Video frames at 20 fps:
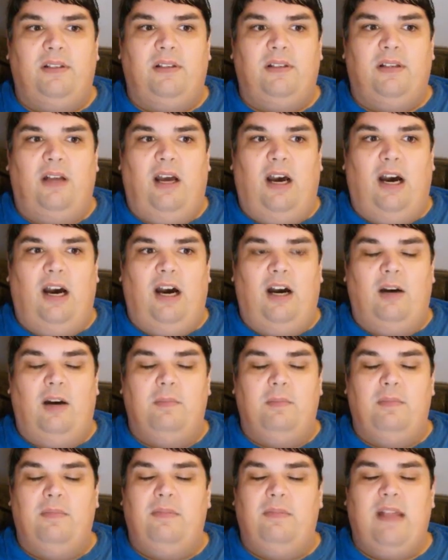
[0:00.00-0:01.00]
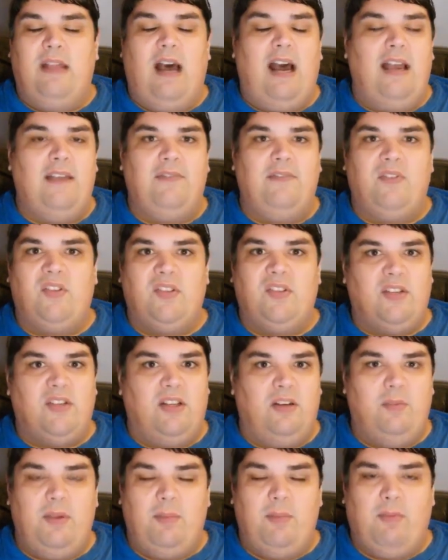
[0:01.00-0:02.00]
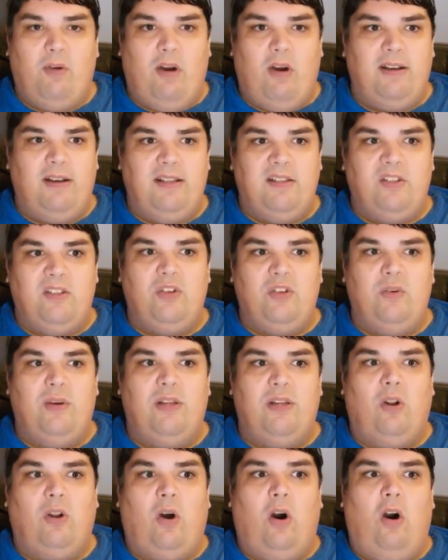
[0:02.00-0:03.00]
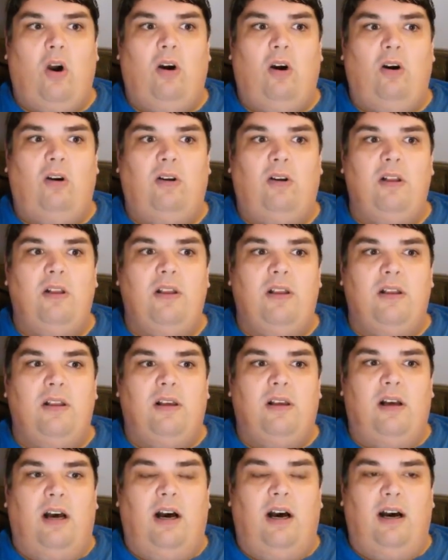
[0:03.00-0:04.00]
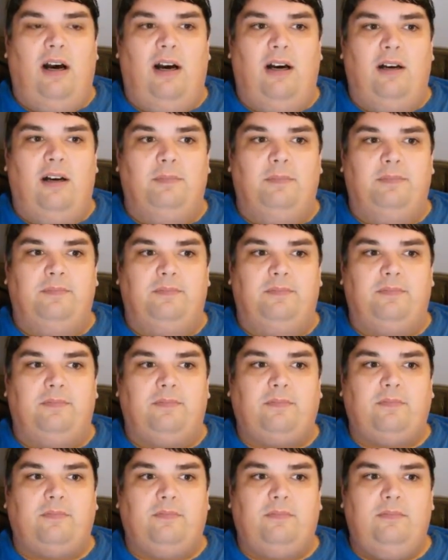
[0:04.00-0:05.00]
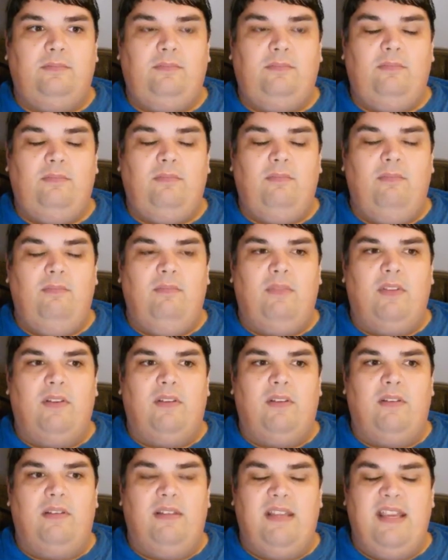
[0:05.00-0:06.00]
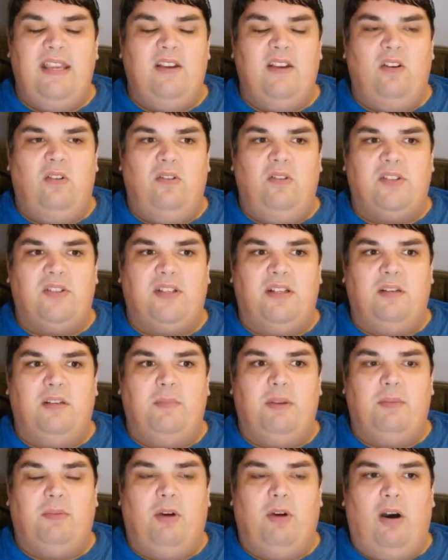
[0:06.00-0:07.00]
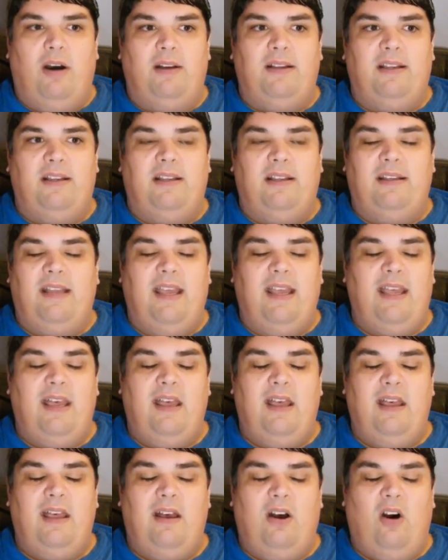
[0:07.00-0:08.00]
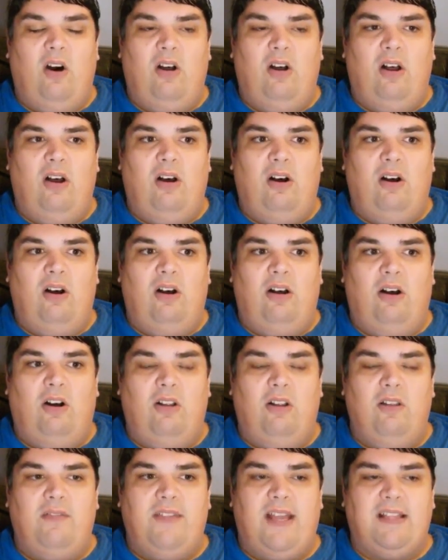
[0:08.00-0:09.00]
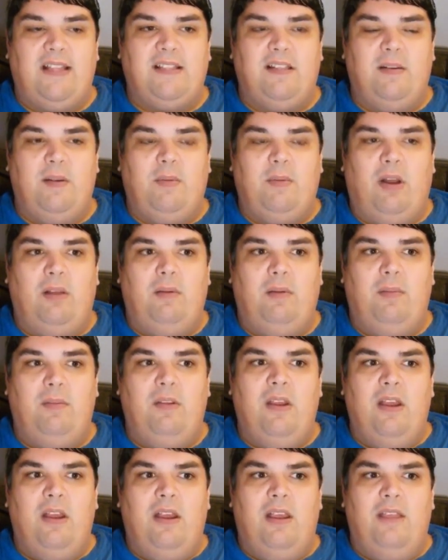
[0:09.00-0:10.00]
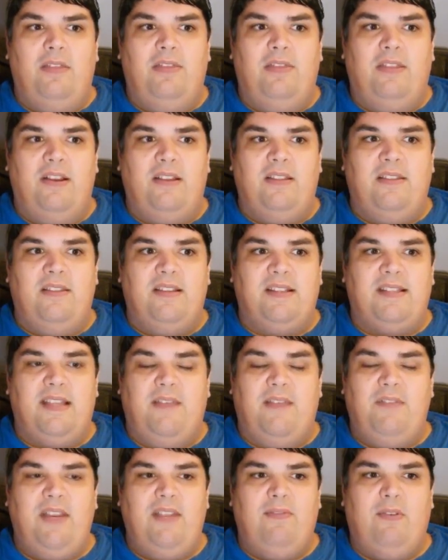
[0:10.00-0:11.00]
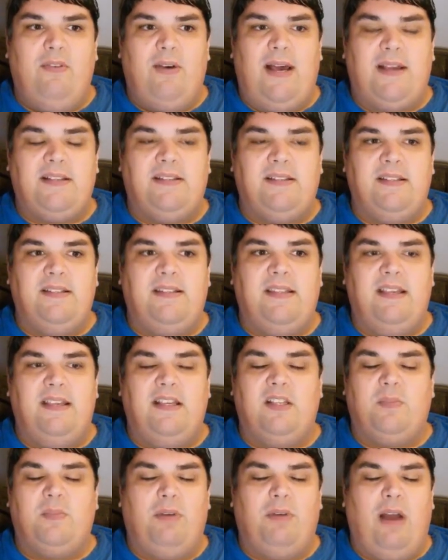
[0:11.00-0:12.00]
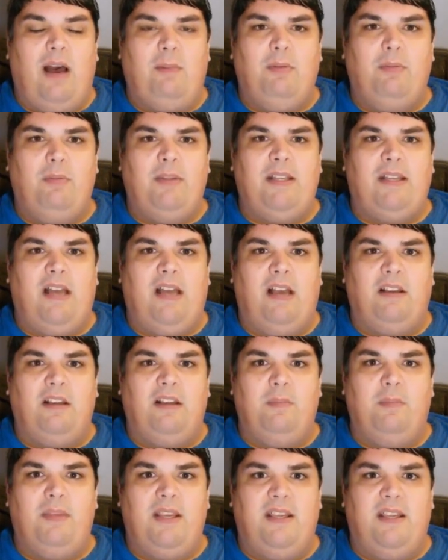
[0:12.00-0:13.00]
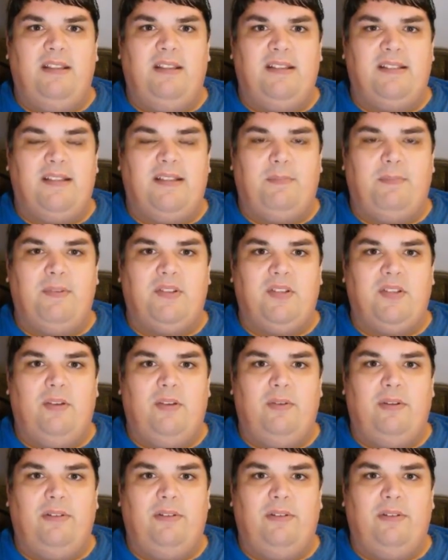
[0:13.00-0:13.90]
Um, Knives is going to be brought into it all. Um, Neil is going to be brought in. All, all, all of that's going to be brought in. The the seven evil X's thing is probably not going to be in this episode.